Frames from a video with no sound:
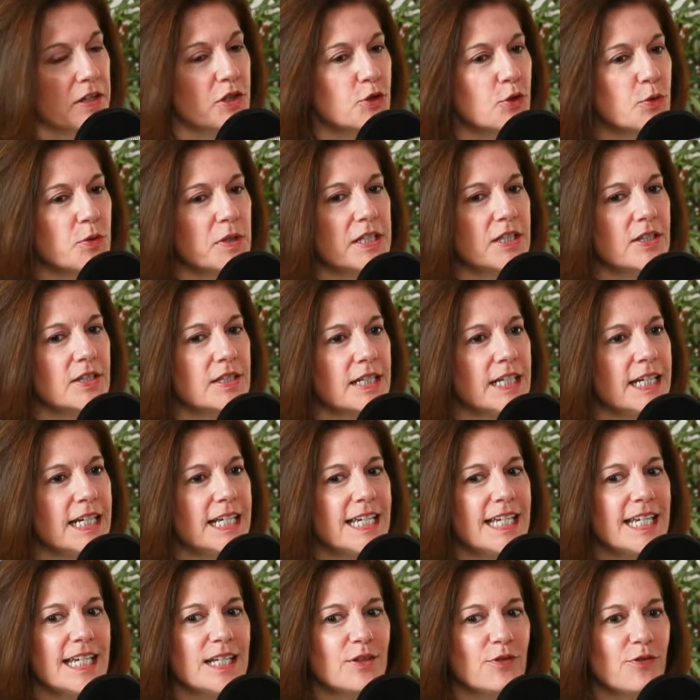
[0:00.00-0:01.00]
So
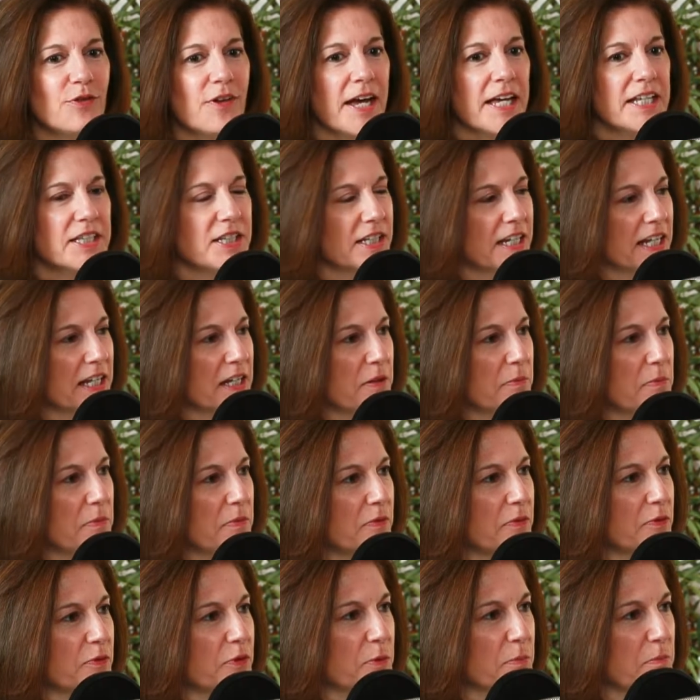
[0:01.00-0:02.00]
it's fascinating
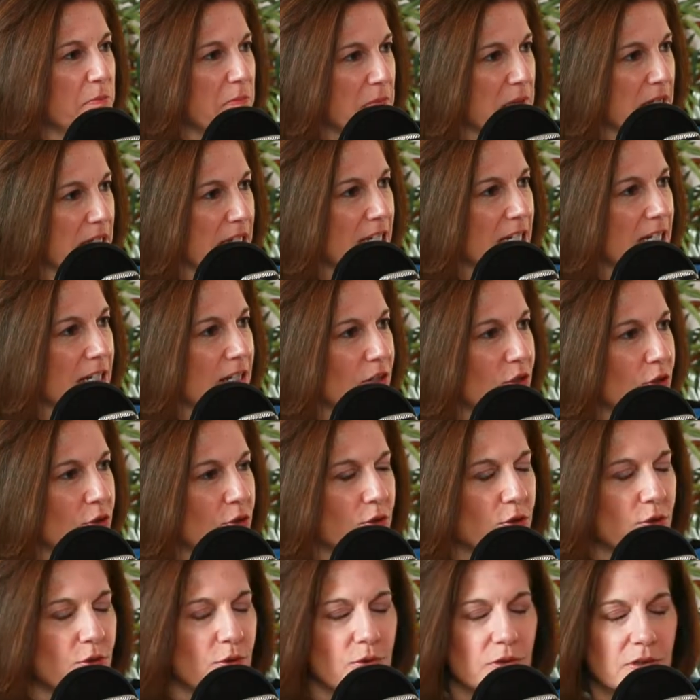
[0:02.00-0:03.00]
for me
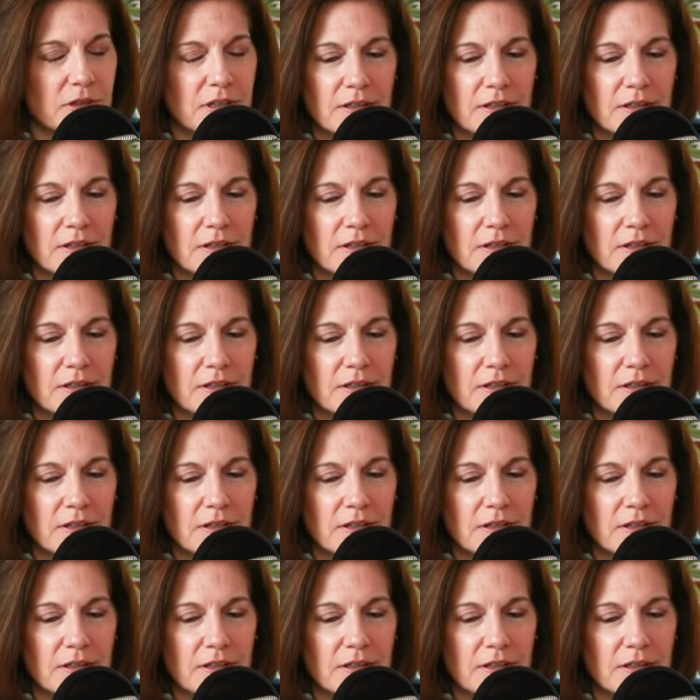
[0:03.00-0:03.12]
to